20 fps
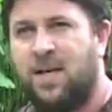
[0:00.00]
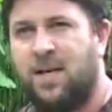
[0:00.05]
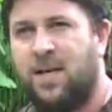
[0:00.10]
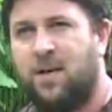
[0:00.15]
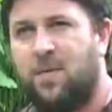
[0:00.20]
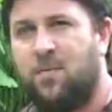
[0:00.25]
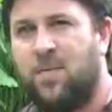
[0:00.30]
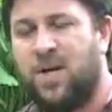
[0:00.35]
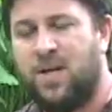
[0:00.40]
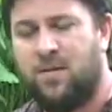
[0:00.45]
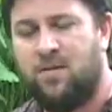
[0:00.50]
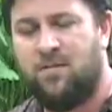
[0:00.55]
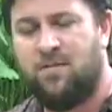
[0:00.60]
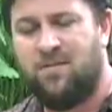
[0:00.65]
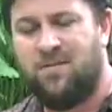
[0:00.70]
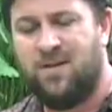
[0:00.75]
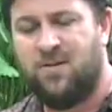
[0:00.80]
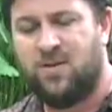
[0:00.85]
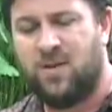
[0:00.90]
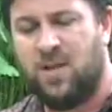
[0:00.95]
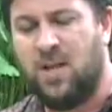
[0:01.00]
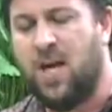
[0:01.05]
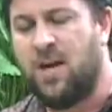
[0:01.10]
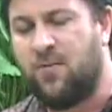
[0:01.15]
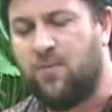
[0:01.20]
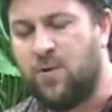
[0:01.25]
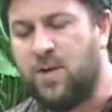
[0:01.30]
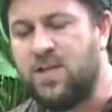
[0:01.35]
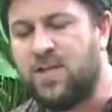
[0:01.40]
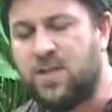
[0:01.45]
Uh, but there's a lot
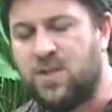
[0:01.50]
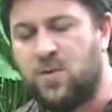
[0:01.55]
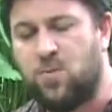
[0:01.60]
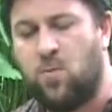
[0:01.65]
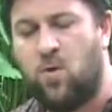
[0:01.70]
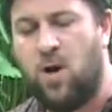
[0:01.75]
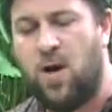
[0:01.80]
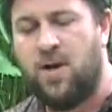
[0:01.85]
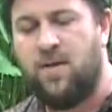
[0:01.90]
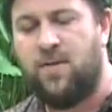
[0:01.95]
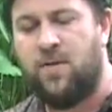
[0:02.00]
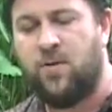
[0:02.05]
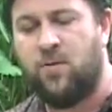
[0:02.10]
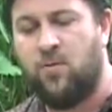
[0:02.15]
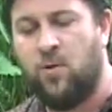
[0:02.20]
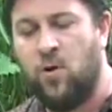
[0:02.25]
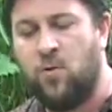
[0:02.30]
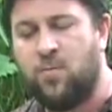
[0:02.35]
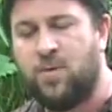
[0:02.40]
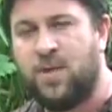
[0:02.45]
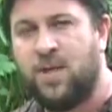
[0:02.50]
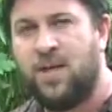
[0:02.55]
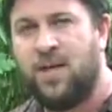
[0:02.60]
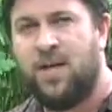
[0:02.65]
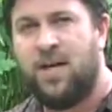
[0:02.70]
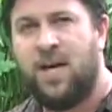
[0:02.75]
of reasons why they're grouped,